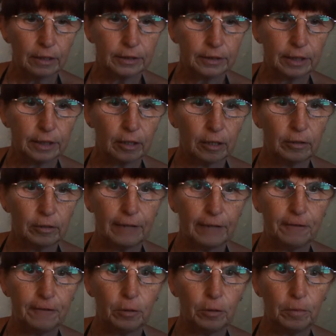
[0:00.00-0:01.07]
So if
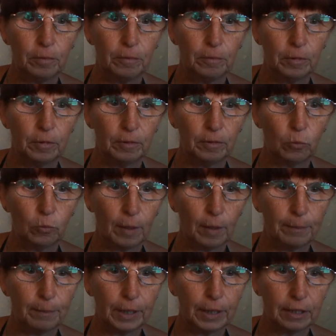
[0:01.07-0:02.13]
you want 1
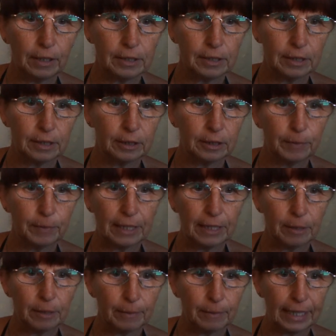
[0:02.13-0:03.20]
person to be the
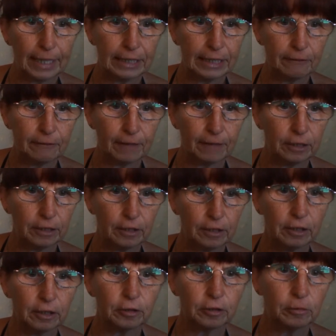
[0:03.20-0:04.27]
main, if they're doing the
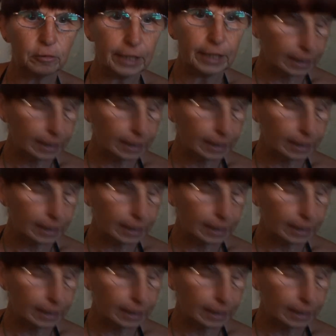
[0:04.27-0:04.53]
talking,